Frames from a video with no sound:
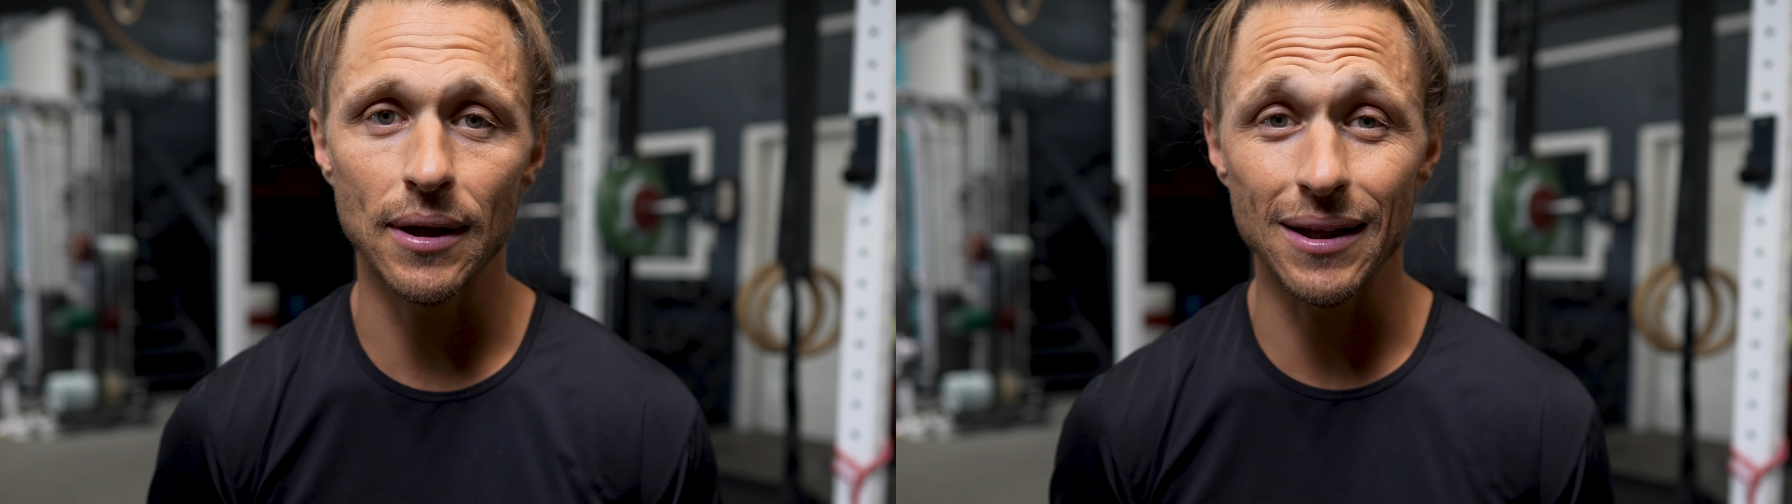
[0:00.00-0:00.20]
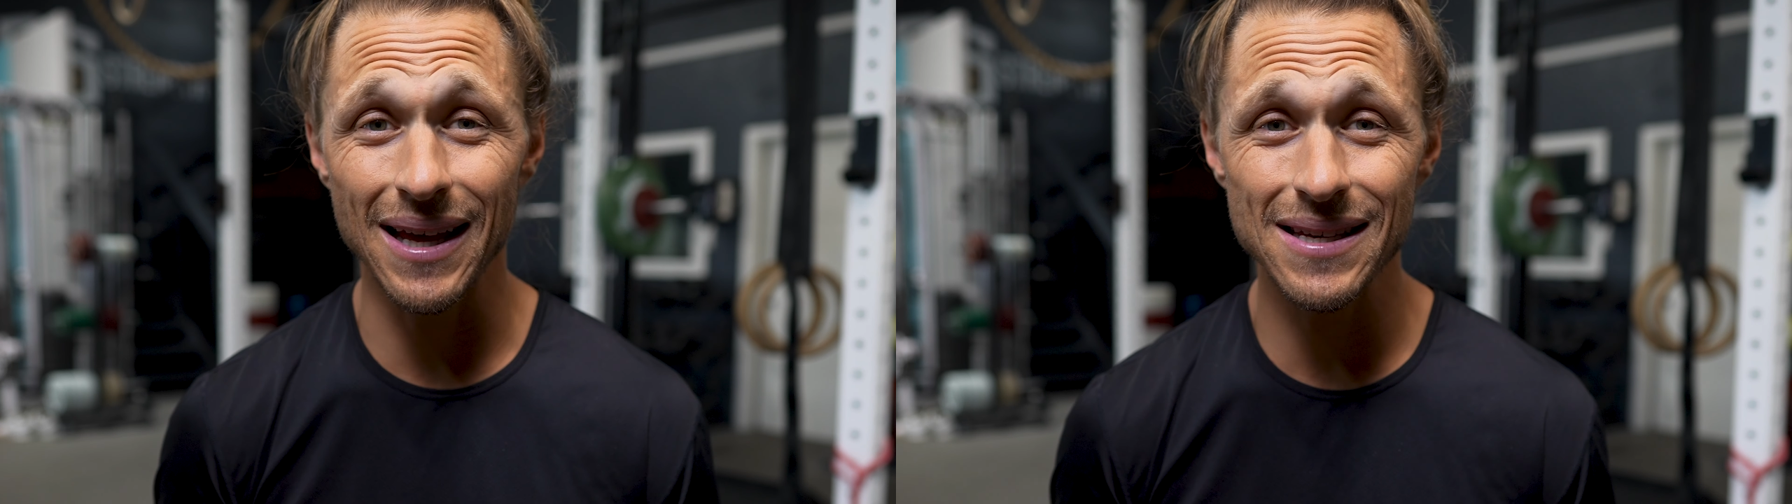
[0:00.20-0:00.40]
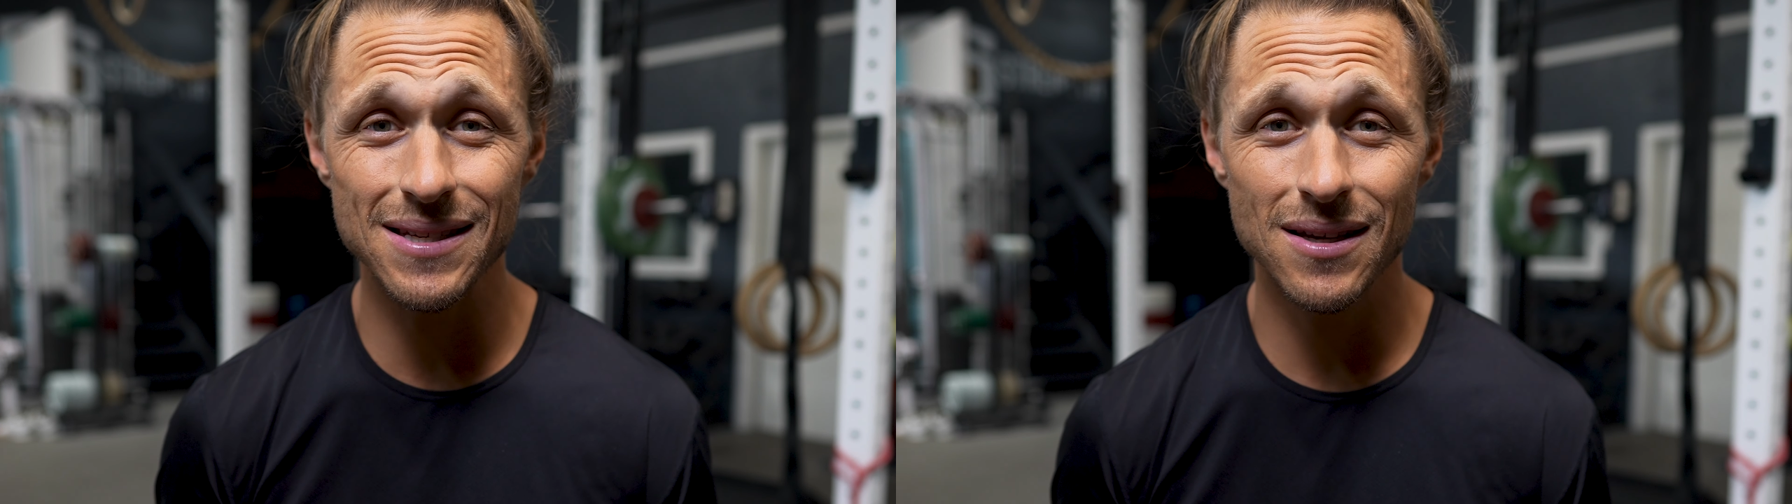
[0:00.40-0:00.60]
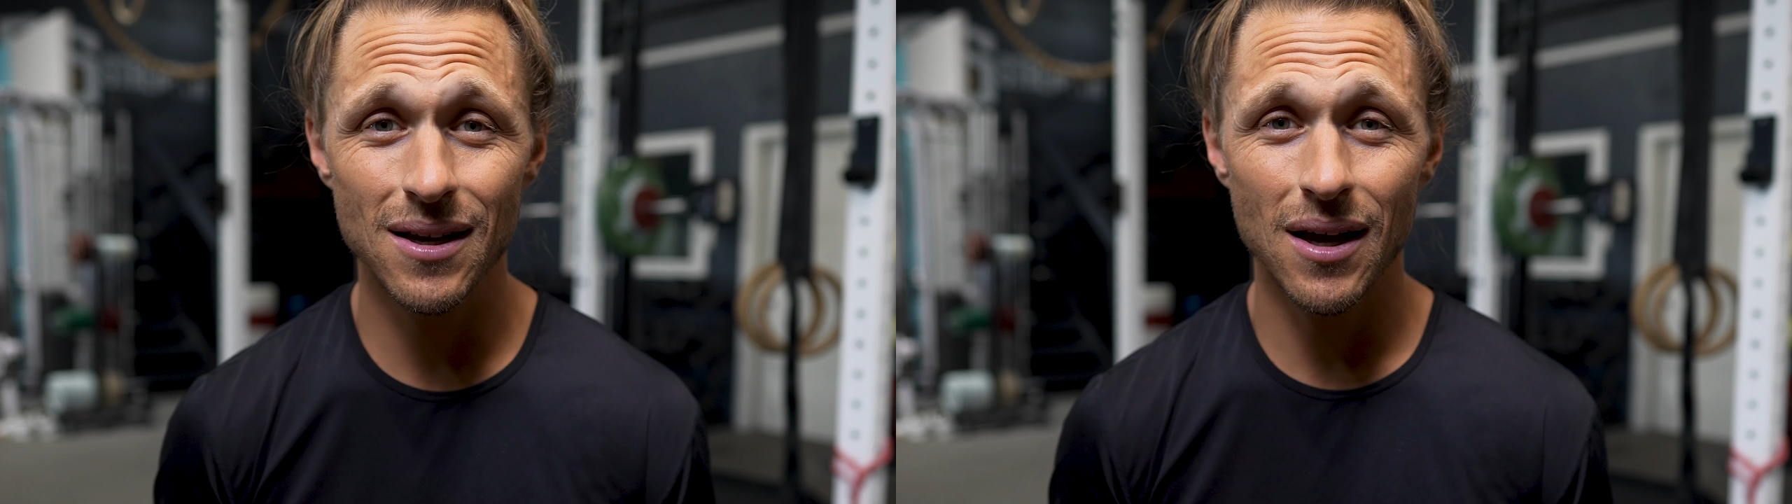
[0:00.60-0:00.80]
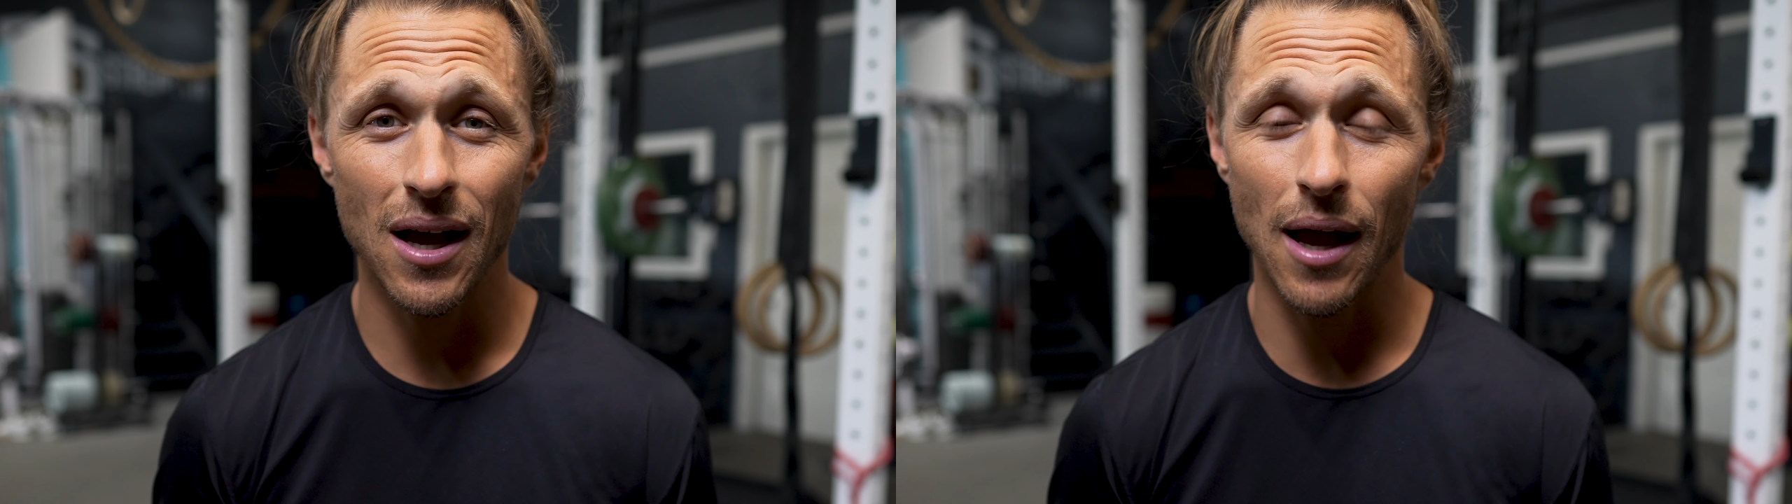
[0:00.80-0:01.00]
unless
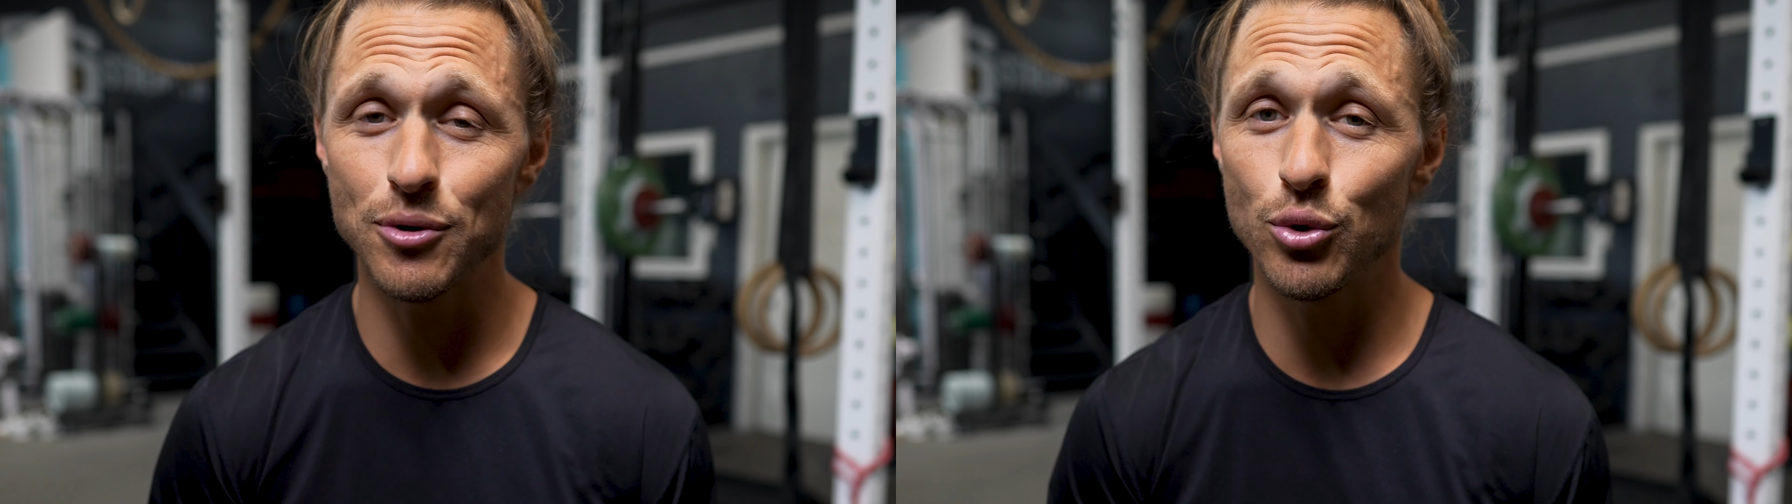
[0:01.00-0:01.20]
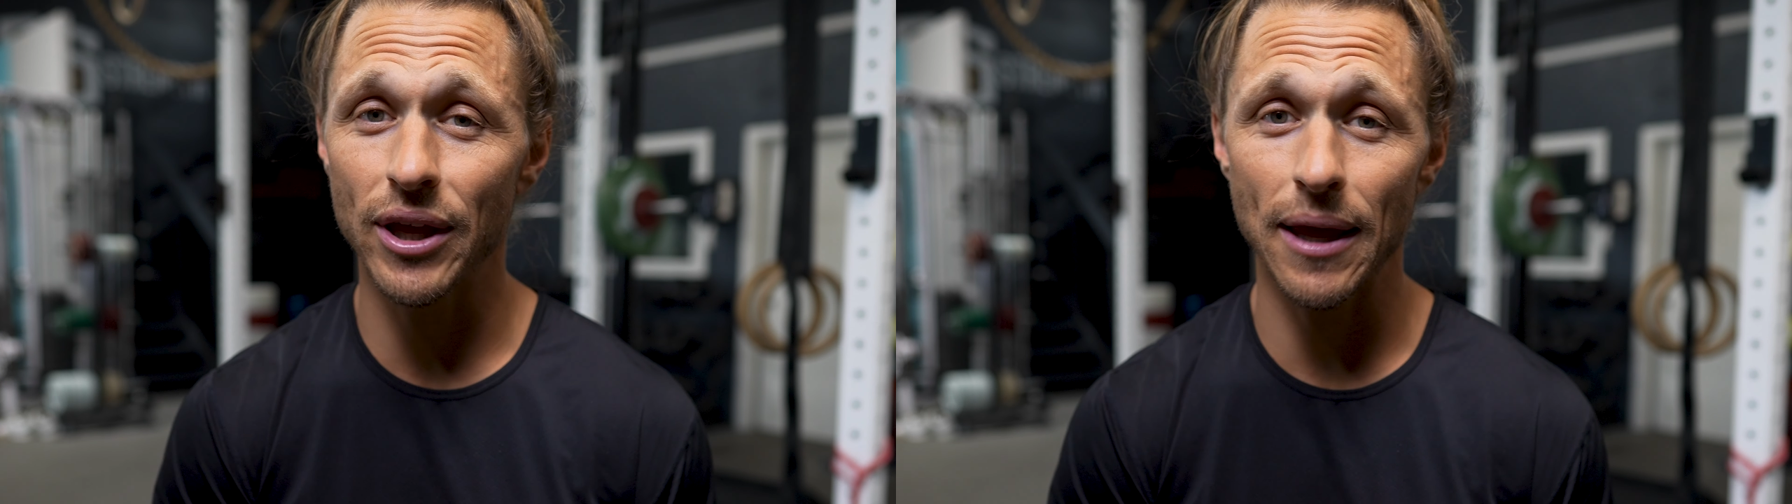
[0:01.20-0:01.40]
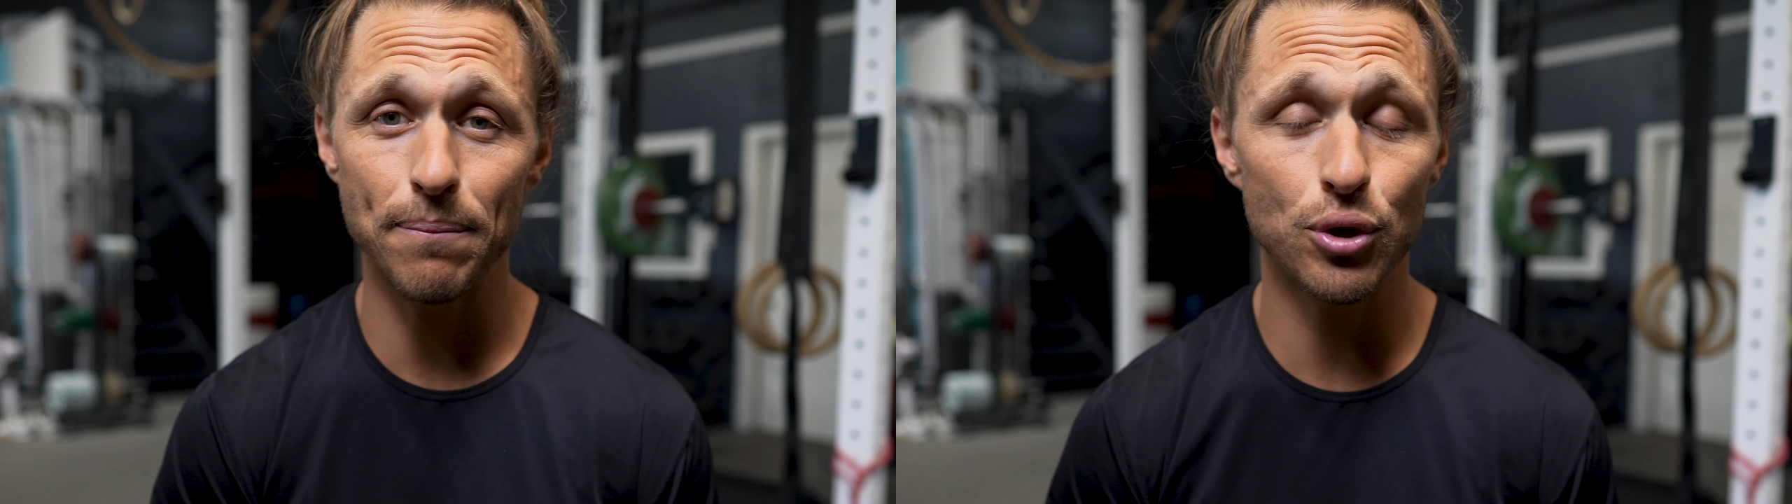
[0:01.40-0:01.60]
I'm doing a